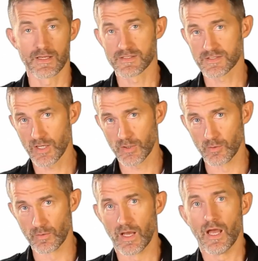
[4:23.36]
So
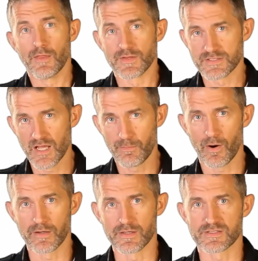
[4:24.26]
there's no
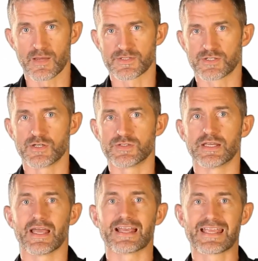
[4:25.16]
point
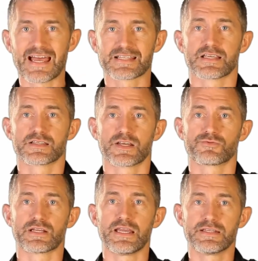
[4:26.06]
substituting a gas
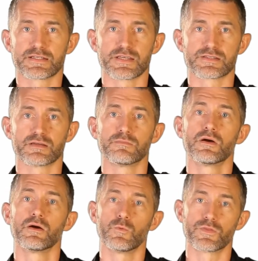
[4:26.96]
central heating system
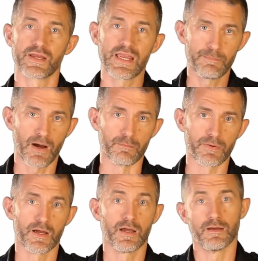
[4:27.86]
with a heat pump,
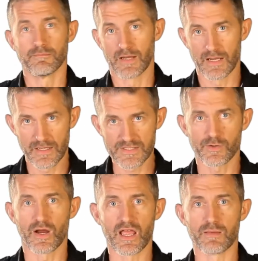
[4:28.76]
unless
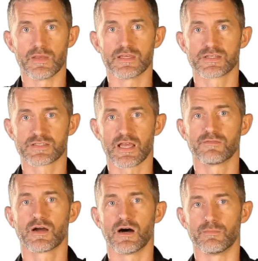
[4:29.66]
your aim is to save
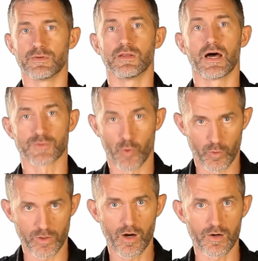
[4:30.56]
carbon at all
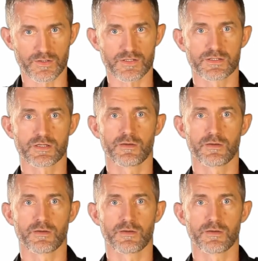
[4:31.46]
costs.